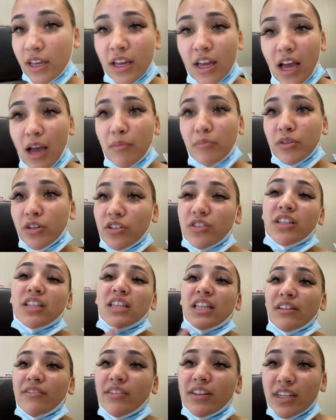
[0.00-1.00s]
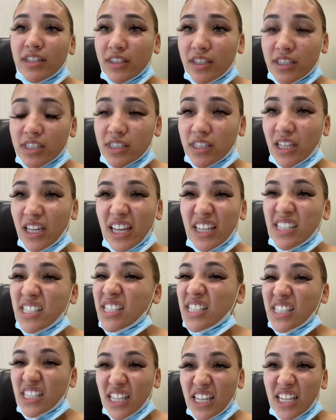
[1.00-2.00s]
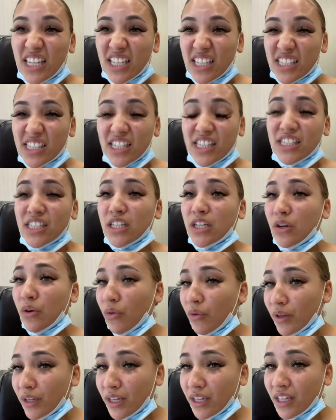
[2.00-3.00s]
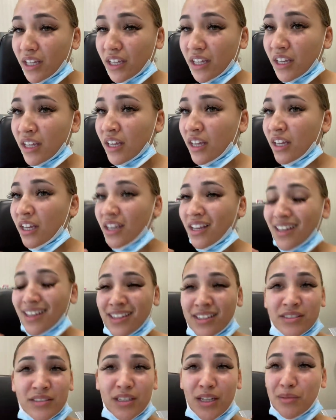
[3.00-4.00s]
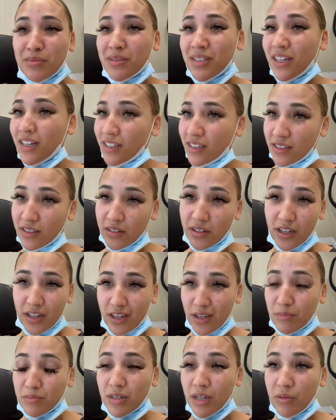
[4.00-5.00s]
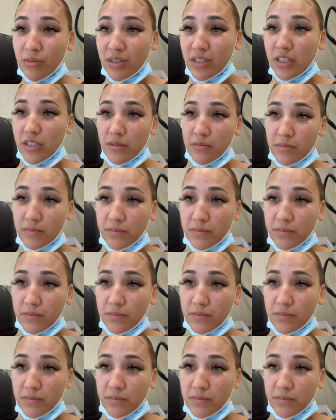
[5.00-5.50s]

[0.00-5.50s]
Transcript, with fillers: I'm literally living in this thing. It stinks. It's annoying. I'm done. Okay, I'm done with it.